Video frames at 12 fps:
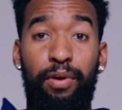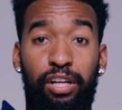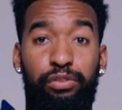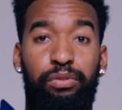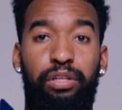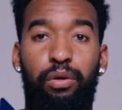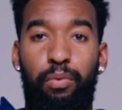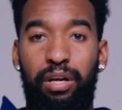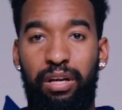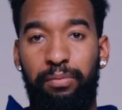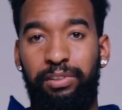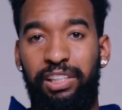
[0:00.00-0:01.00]
be honest with you, when
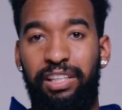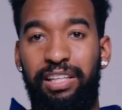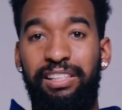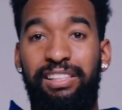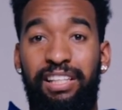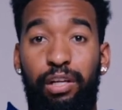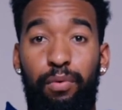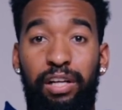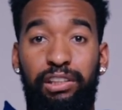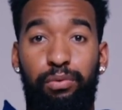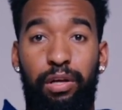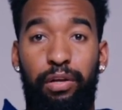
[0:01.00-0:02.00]
it comes to the Yeezy
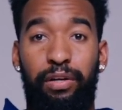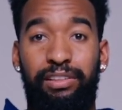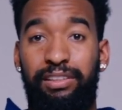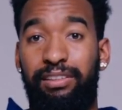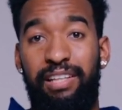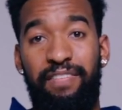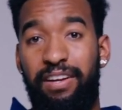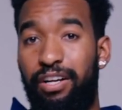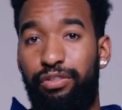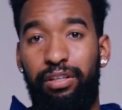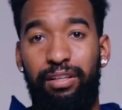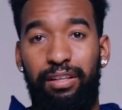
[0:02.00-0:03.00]
silhouettes, whether it's the
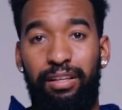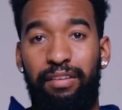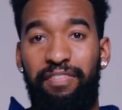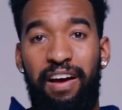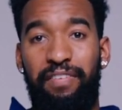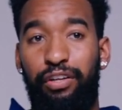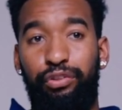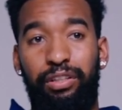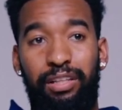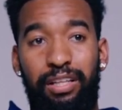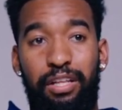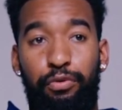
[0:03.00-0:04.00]
700, the 500,
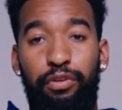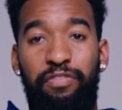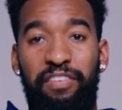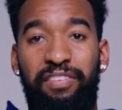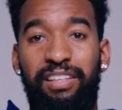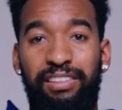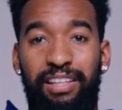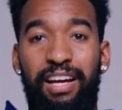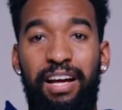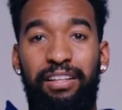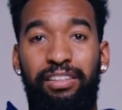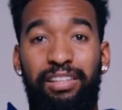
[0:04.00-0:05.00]
the 350s,
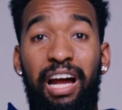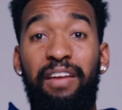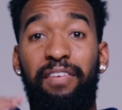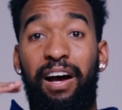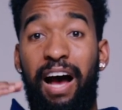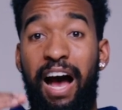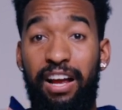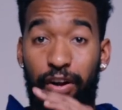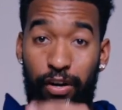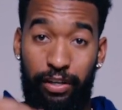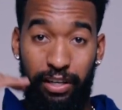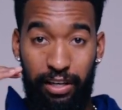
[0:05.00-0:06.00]
there's kind of a
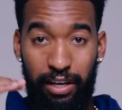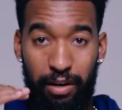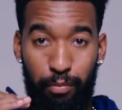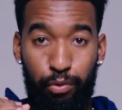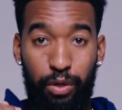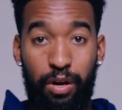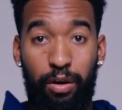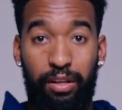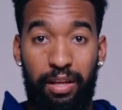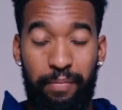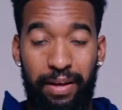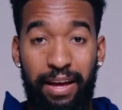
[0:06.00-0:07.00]
hierarchy between all
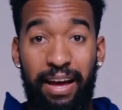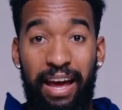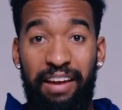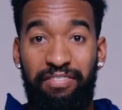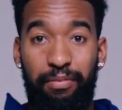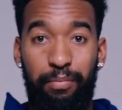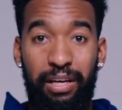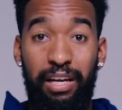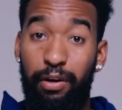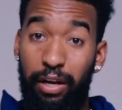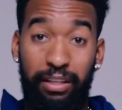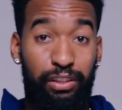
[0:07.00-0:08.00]
of them. And for
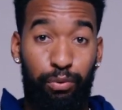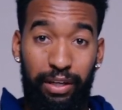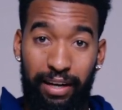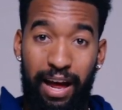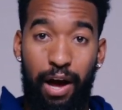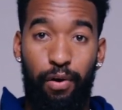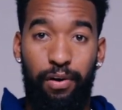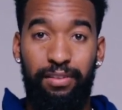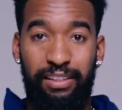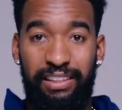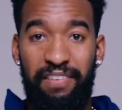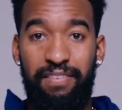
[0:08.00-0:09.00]
me, at least right now,
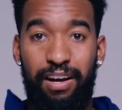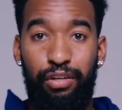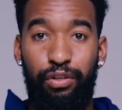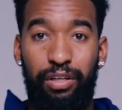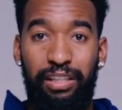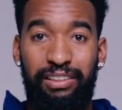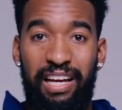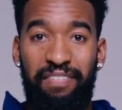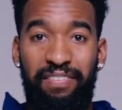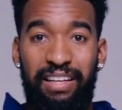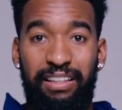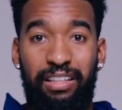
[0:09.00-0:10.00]
the 700 is
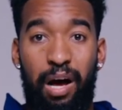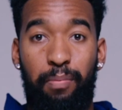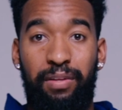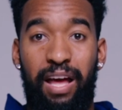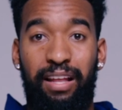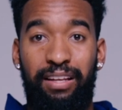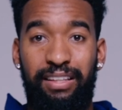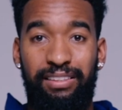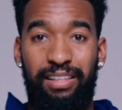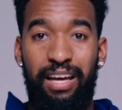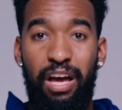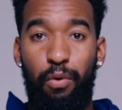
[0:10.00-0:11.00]
definitely at the top of that
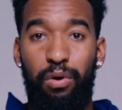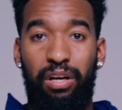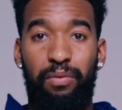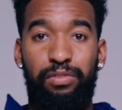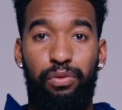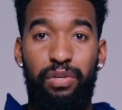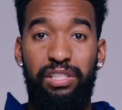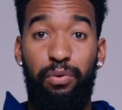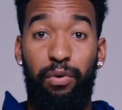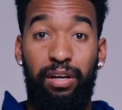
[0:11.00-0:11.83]
list when it comes to recent